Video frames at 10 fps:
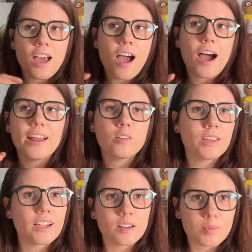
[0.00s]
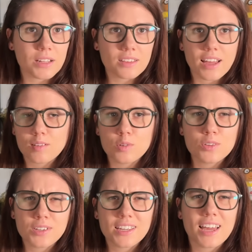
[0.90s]
I don't care about that. We're
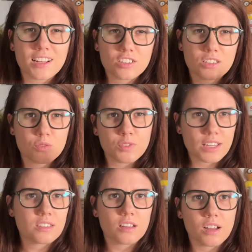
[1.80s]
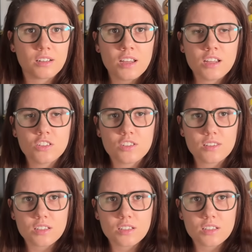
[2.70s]
looking at it just face on, just the,